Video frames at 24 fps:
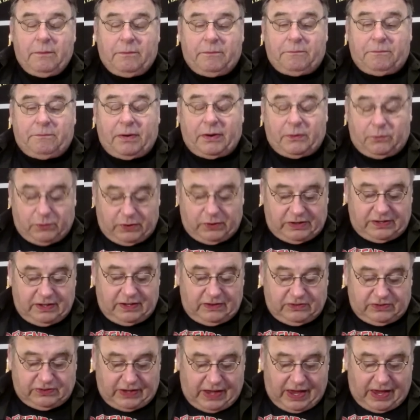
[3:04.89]
But we did
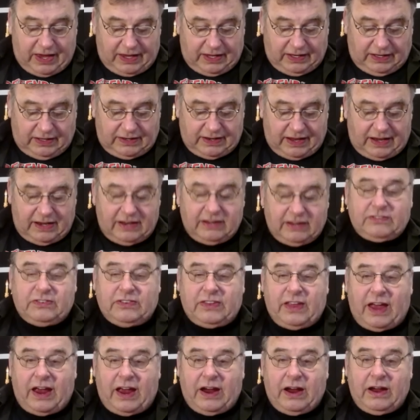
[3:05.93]
say it, and it's
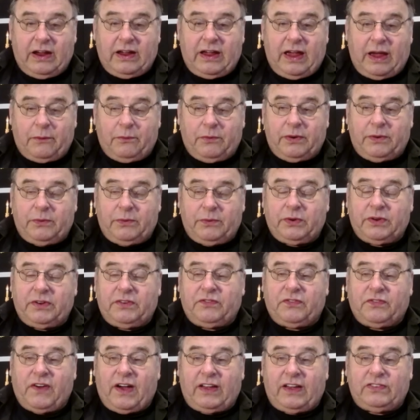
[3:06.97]
there, and we would
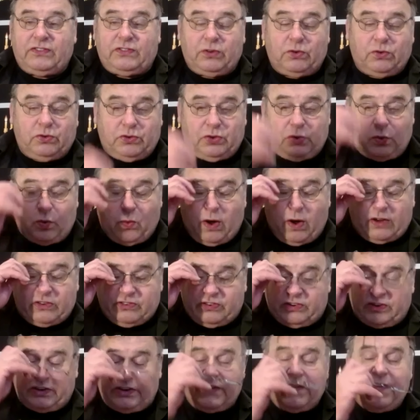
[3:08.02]
advise you to watch
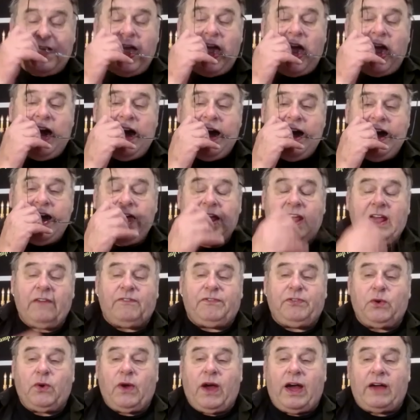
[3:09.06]
it if
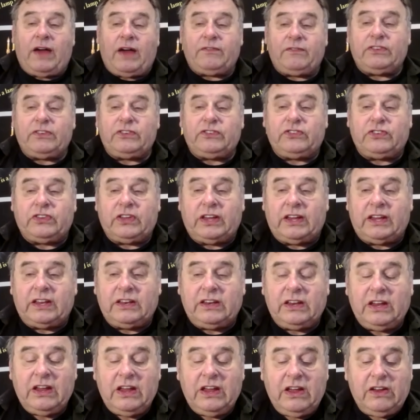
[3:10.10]
you haven't seen
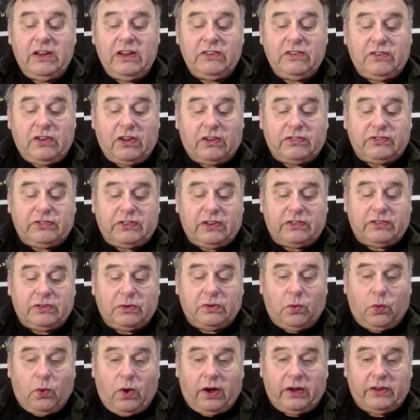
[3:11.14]
Just as It
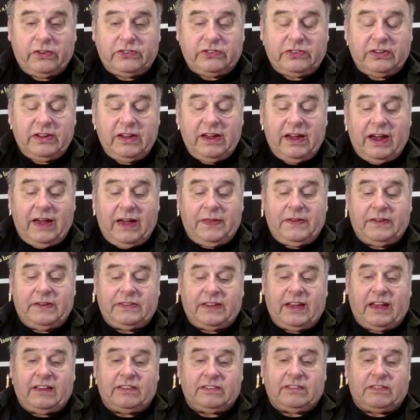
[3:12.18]
Was in the
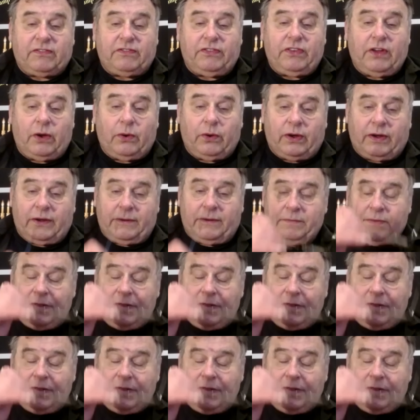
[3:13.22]
Days of Noah.